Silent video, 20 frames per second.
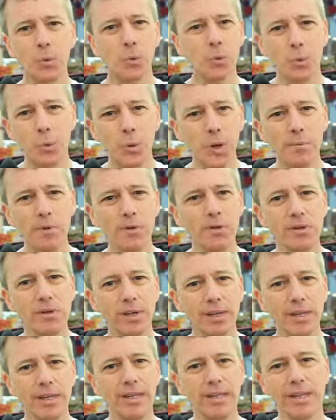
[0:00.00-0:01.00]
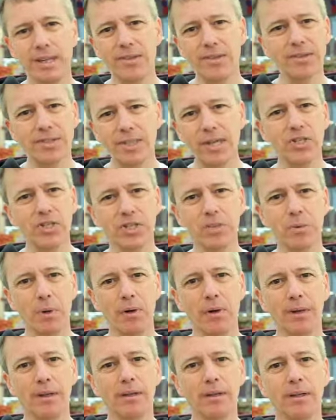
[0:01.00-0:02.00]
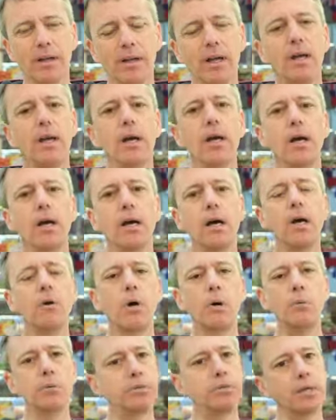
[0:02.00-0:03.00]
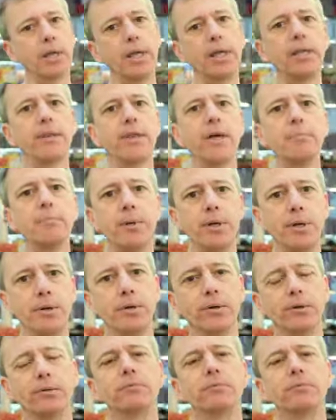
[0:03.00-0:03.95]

Where were you cleaning in the sanctuary?" "Oh, I was cleaning that pew."